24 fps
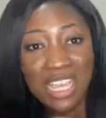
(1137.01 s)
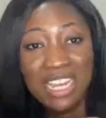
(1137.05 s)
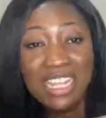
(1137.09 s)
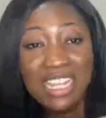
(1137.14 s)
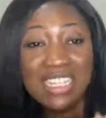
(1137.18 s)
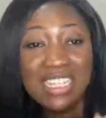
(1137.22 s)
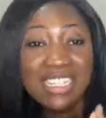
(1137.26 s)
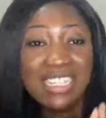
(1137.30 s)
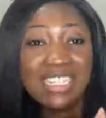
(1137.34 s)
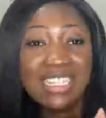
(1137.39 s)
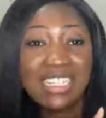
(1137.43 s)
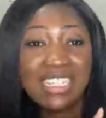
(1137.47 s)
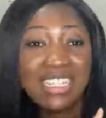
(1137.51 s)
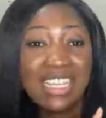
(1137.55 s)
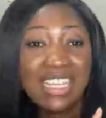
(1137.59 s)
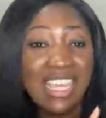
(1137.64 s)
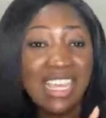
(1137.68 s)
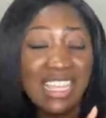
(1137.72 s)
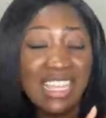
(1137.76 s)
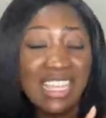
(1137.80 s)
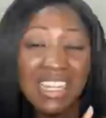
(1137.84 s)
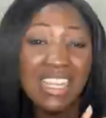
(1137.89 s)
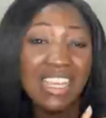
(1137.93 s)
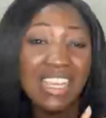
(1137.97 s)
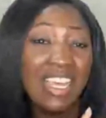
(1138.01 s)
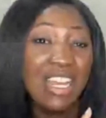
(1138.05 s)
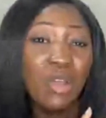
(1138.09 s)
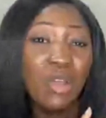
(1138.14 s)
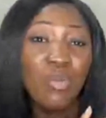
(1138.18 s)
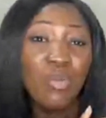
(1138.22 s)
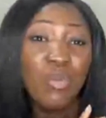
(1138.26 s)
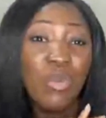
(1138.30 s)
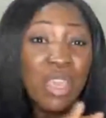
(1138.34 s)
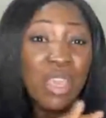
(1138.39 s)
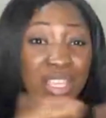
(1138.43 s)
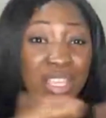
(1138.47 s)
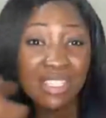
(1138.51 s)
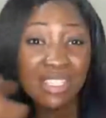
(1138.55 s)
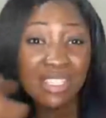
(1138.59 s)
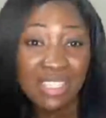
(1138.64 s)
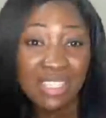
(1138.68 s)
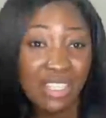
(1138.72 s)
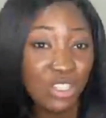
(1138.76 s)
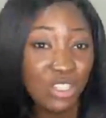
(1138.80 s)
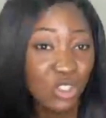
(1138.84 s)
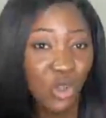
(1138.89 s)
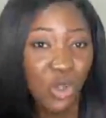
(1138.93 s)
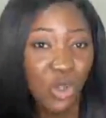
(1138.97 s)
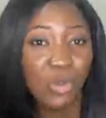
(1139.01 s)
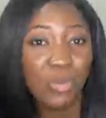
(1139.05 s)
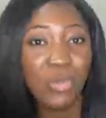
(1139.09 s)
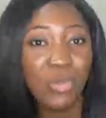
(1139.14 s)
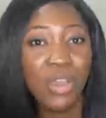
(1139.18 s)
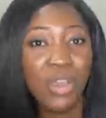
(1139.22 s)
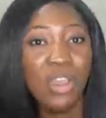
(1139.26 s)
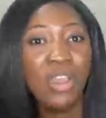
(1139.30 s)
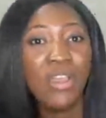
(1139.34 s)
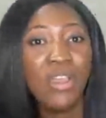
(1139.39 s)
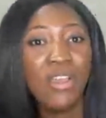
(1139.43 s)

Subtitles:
and it did an amazing job.